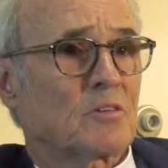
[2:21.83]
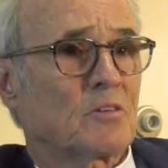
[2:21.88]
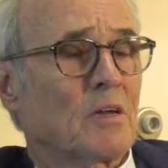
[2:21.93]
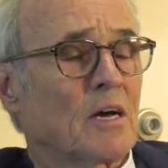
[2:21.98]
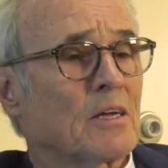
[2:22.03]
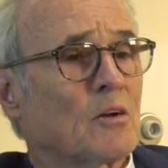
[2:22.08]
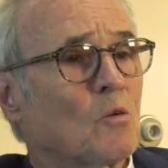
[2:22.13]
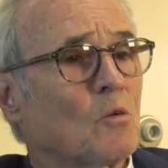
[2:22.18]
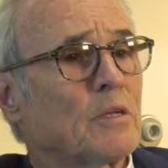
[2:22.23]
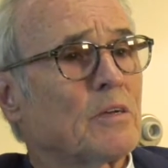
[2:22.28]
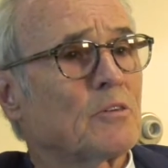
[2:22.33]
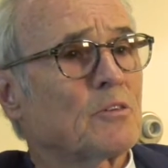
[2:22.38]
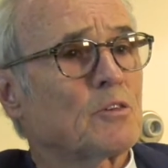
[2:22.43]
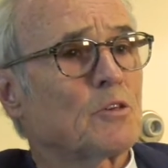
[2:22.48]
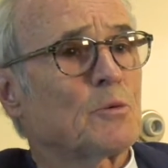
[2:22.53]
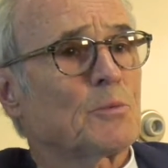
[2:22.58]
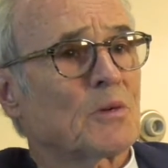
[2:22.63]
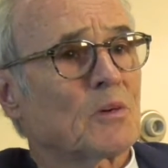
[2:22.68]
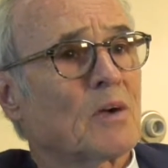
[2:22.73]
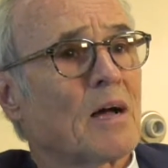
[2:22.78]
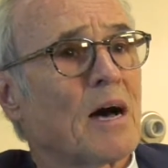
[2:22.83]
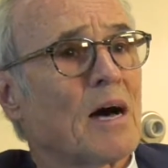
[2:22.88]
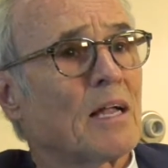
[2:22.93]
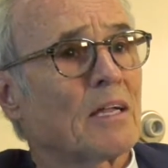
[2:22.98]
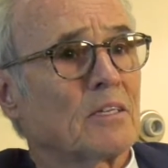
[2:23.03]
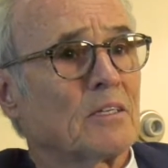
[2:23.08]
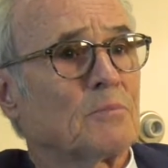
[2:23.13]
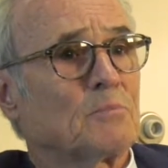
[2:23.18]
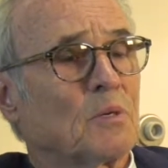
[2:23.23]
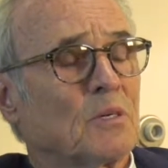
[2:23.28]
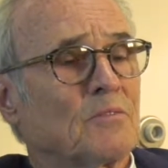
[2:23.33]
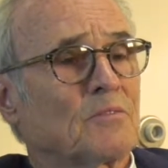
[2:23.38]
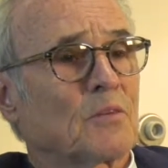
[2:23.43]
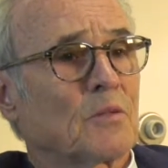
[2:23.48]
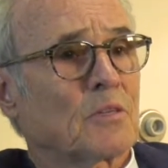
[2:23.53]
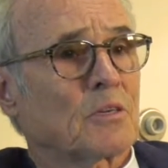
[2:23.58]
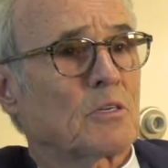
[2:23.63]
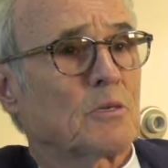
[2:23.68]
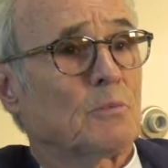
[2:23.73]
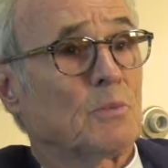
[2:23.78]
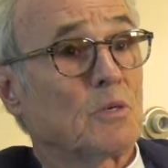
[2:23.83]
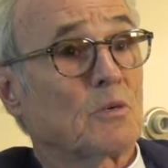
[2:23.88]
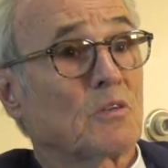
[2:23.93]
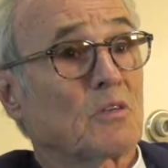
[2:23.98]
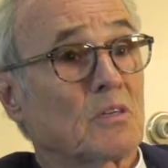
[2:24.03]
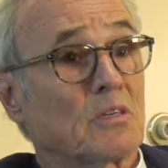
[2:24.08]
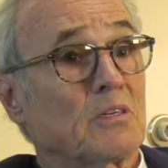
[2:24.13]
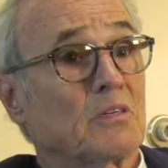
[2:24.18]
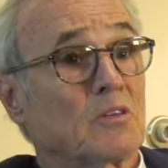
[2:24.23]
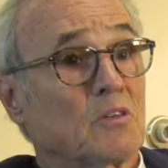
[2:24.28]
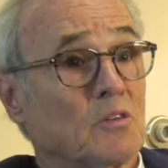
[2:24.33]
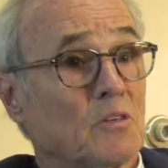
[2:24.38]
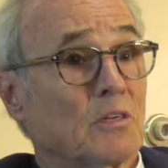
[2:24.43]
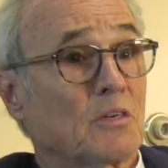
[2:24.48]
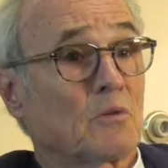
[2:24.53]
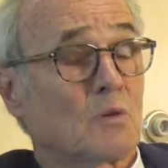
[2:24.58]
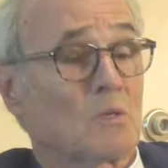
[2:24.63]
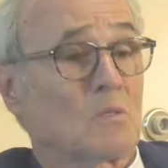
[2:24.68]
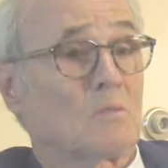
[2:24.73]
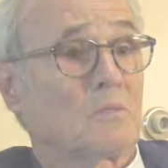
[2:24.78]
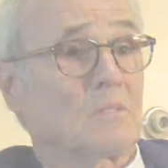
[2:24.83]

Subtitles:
not only on Jupiter Island, but for the community in general.